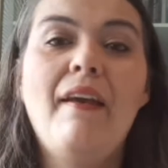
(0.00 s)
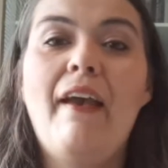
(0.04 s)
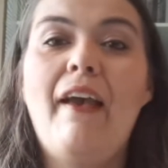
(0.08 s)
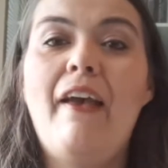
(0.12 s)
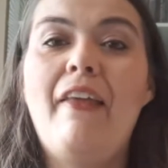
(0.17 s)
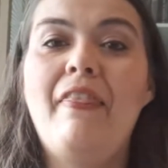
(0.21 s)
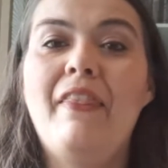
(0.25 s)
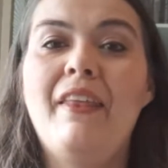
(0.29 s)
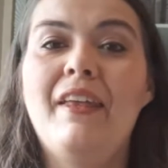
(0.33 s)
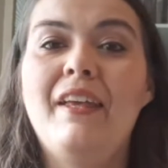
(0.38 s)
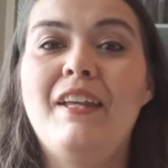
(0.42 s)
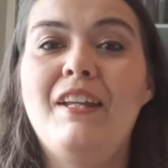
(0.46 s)

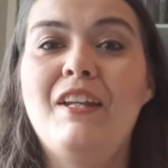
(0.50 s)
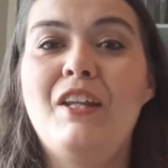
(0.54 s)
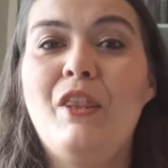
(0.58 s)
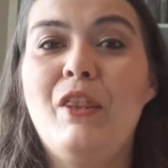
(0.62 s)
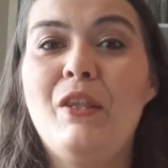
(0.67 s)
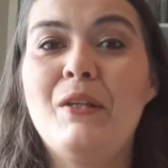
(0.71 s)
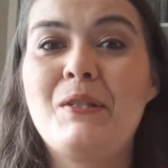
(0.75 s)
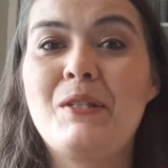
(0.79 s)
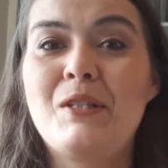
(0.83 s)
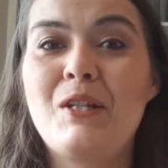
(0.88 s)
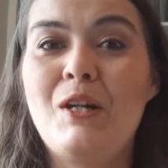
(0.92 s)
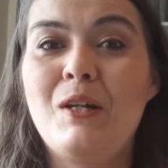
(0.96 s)
And then
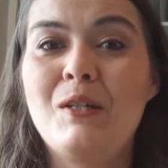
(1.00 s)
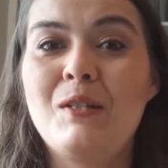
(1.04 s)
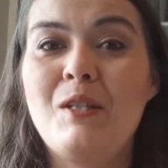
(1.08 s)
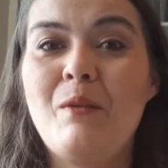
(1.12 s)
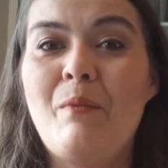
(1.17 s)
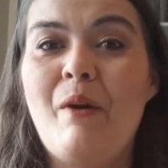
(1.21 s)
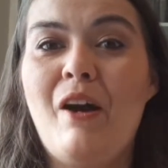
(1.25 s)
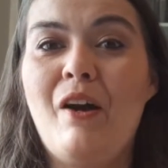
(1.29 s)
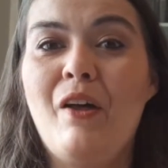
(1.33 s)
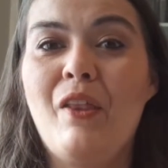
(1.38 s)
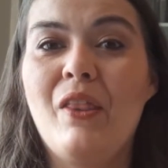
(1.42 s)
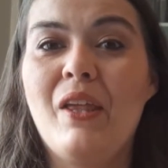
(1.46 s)
this talks
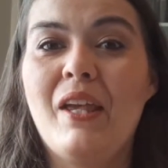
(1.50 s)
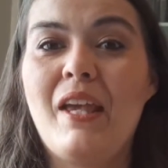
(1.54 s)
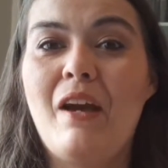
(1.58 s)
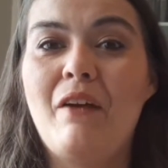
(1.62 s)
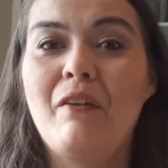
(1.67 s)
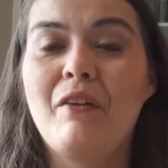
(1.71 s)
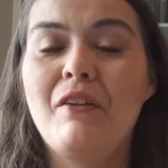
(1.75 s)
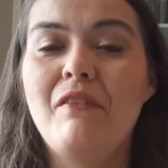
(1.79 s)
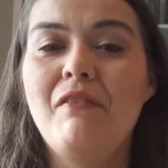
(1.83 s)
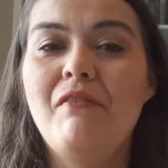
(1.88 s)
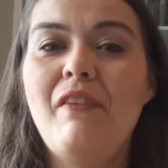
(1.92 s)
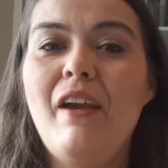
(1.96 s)
about the
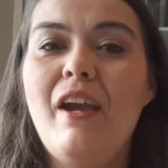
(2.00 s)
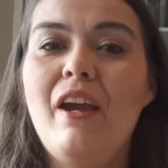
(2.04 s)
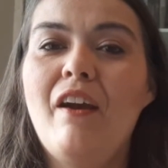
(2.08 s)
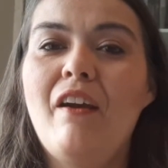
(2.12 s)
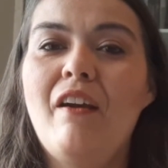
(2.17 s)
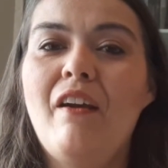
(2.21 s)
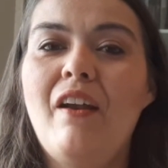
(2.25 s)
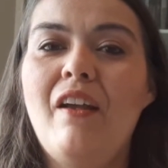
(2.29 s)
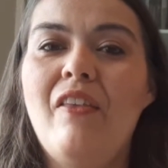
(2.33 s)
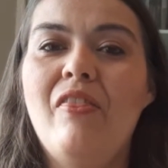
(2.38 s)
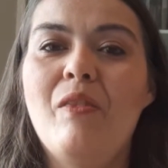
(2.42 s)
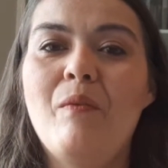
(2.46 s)
county
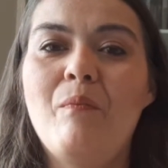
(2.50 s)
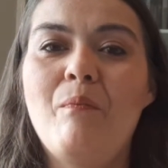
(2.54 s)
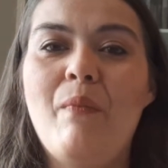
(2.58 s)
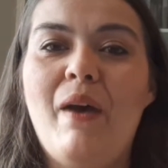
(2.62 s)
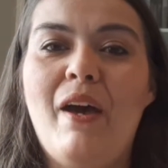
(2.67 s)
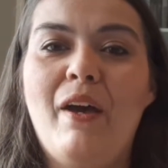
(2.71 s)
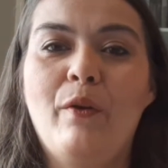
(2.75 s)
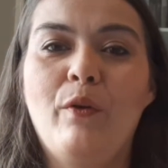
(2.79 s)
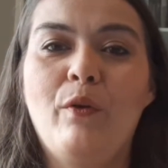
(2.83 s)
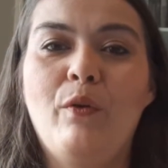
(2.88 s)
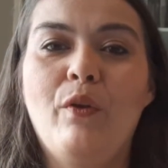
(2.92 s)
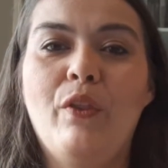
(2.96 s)
fair and the
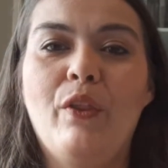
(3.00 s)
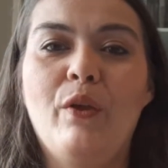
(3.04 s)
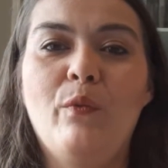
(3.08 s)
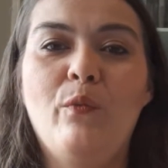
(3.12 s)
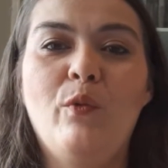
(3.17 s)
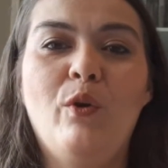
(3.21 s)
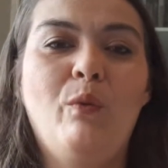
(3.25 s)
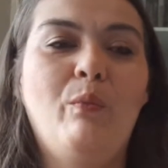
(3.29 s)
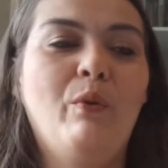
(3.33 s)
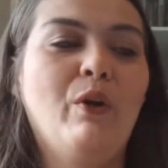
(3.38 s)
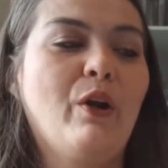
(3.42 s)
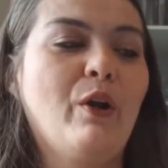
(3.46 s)
medal that
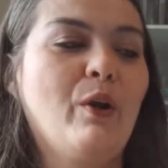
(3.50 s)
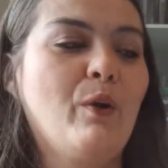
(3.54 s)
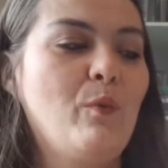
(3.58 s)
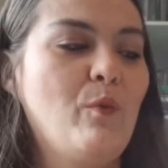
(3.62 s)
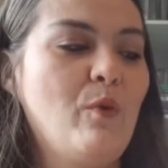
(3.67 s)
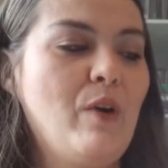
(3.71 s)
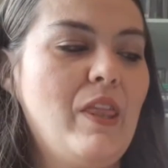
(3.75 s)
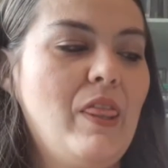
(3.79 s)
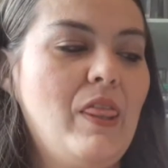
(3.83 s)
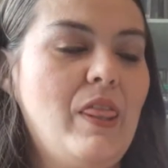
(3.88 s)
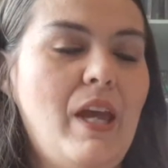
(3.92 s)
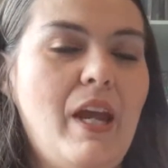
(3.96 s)
Wilbur
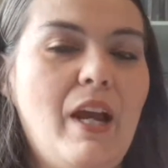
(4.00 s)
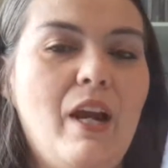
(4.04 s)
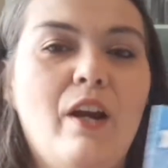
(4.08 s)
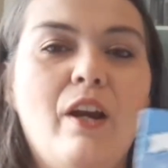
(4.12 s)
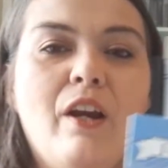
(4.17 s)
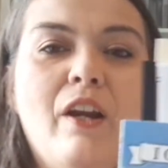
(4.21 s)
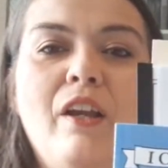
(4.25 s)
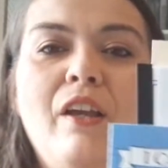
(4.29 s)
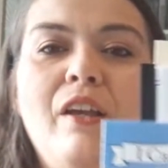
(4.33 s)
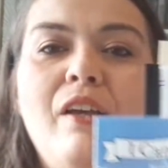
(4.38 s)
won there.